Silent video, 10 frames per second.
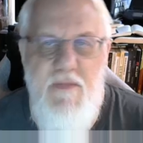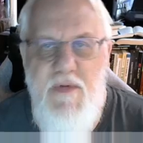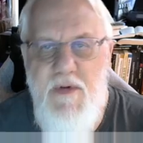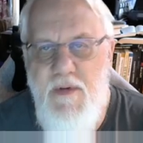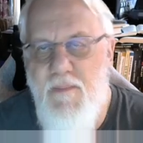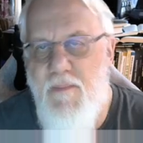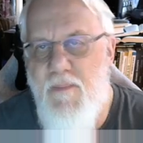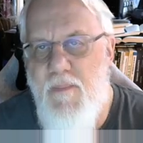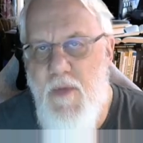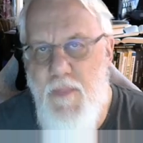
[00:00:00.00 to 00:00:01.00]
of your
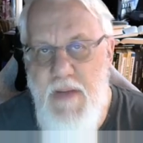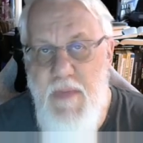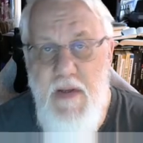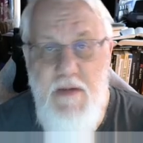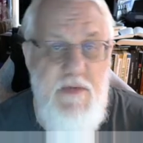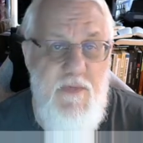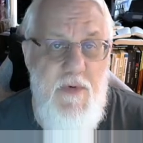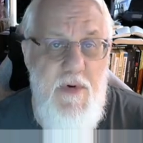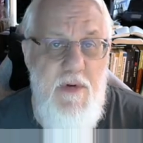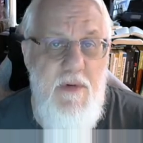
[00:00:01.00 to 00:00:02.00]
PBNs
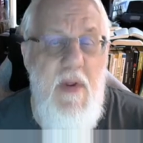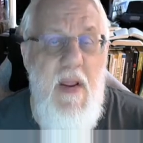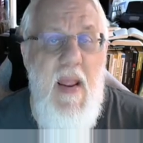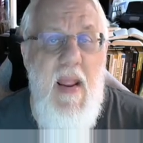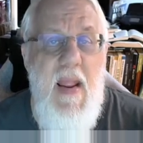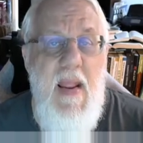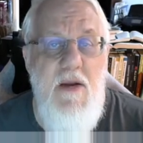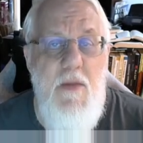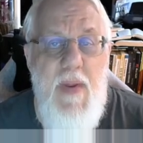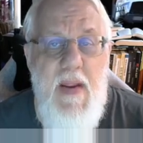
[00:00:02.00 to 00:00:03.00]
for you,
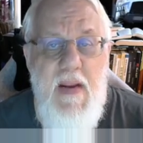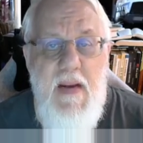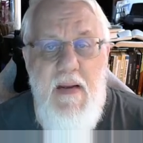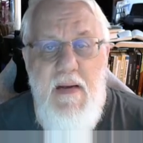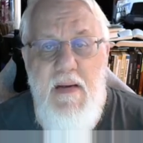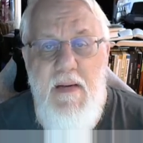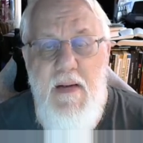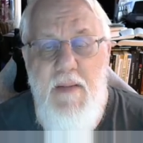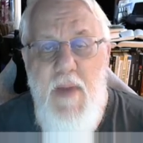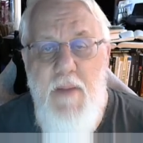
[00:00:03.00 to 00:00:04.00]
and you pay
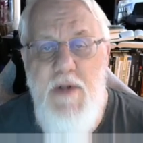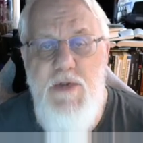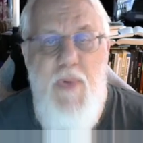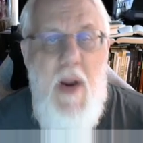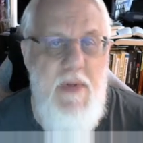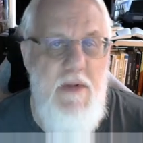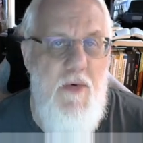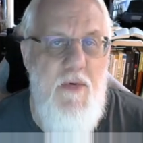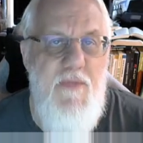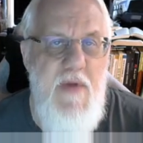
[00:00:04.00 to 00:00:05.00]
a much probably
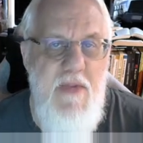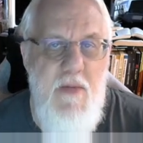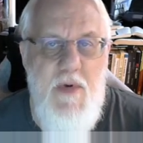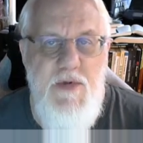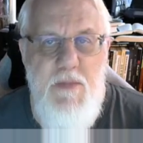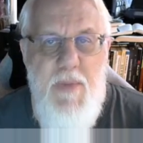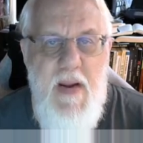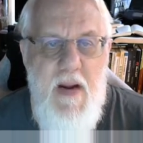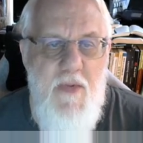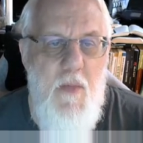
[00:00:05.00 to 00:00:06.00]
lower fee than what you'd
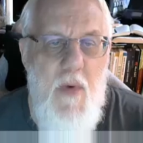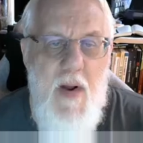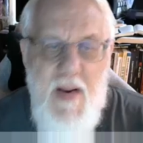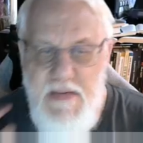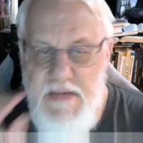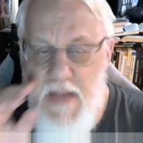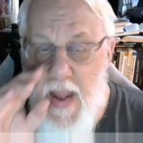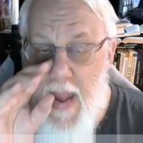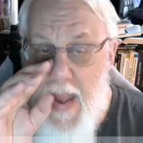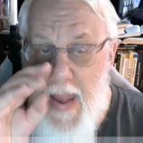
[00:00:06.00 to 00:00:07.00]
pay otherwise.
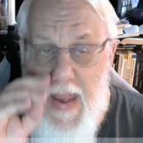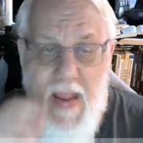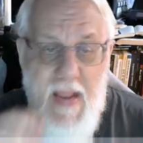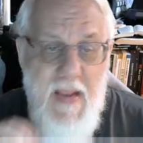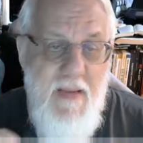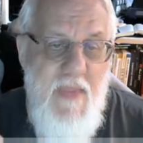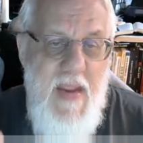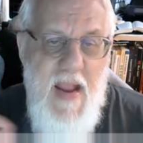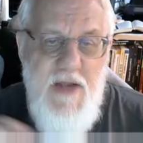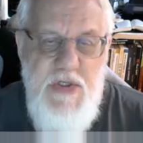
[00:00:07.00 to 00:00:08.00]
And
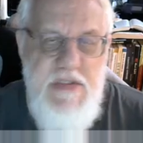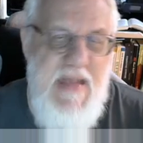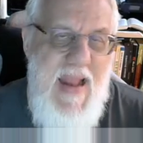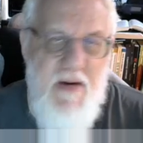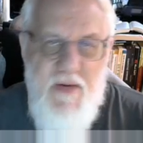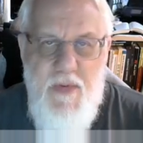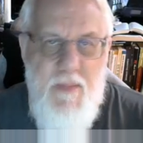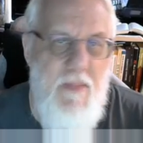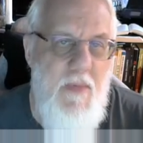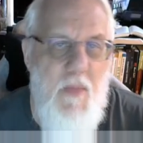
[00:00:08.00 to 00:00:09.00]
they actually scatter
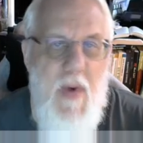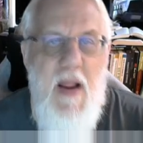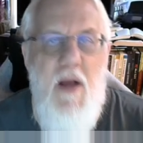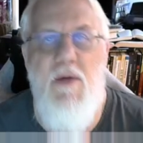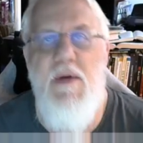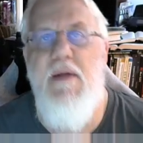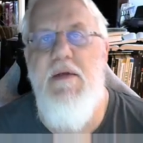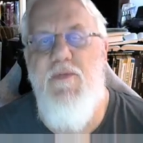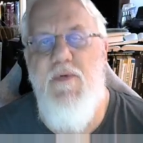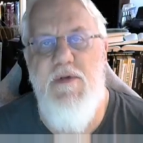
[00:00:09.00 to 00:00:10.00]
them around
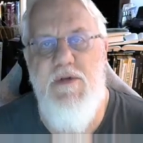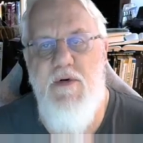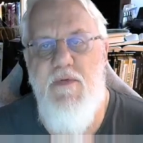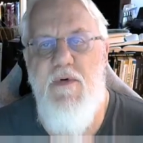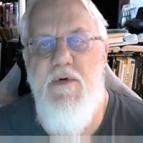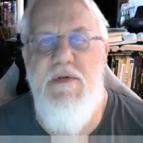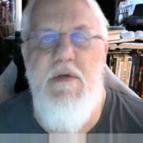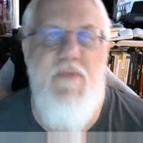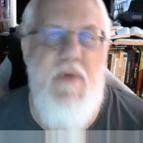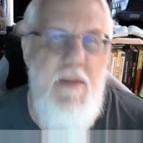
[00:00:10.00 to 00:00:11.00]
on different servers,
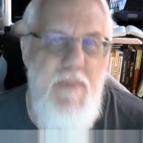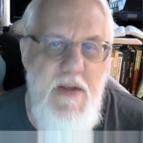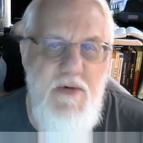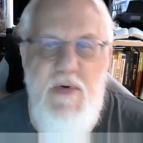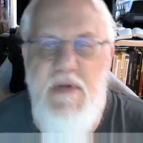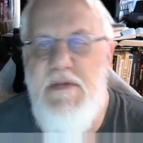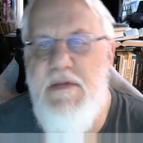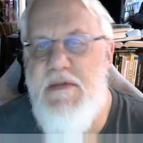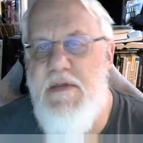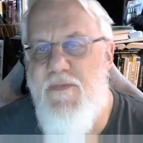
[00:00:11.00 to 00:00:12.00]
different IP
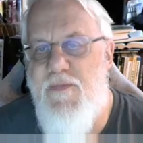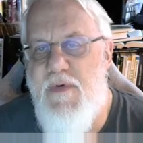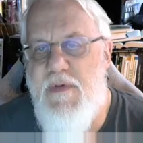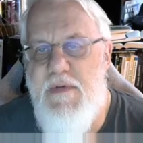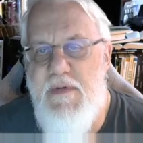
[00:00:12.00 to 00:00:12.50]
addresses, different